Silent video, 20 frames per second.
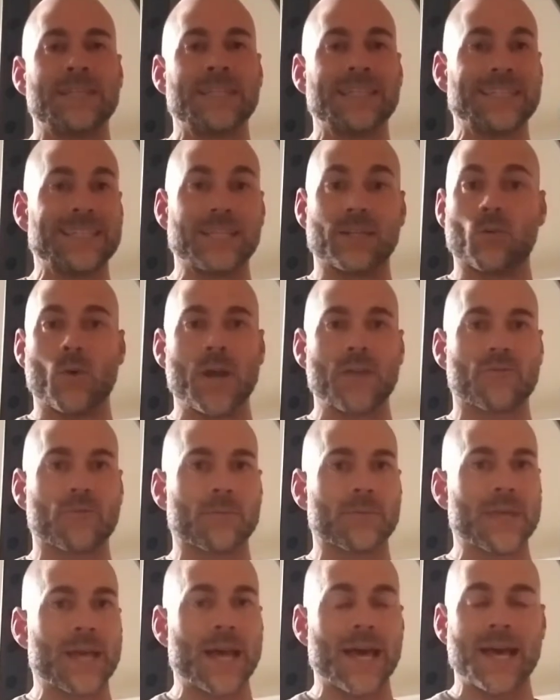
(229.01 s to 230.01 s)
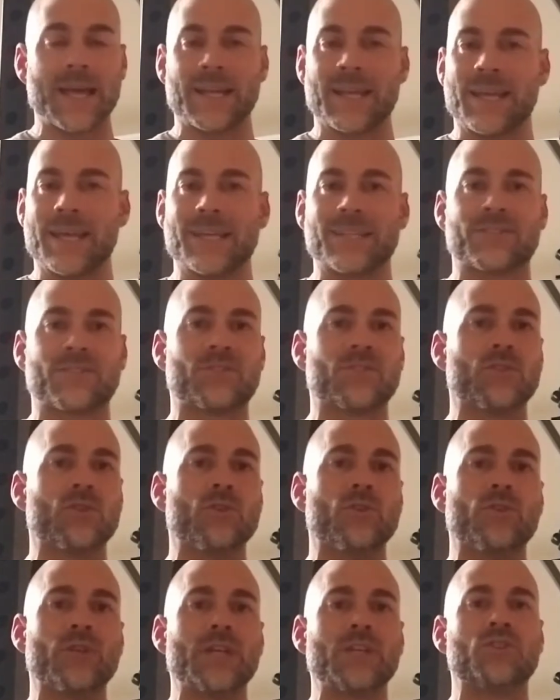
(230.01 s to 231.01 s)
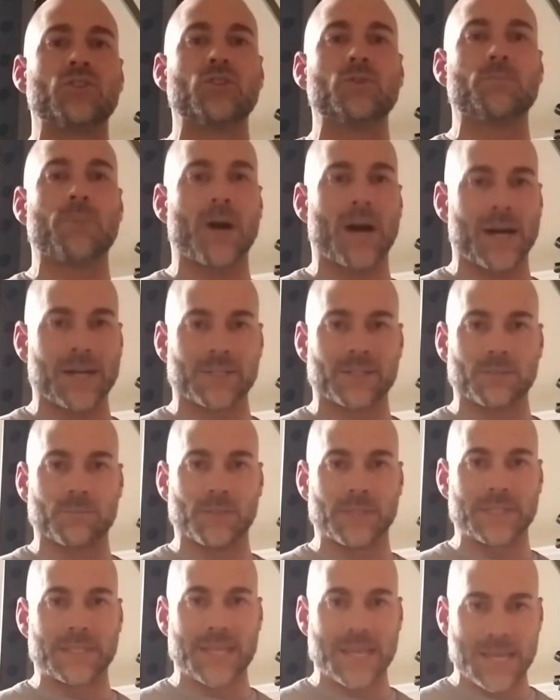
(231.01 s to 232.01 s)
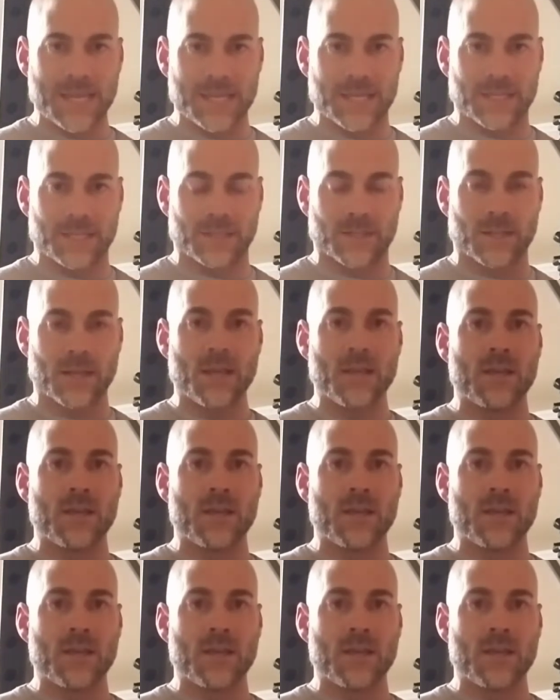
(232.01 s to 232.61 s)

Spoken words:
get away from that as soon as you possibly can.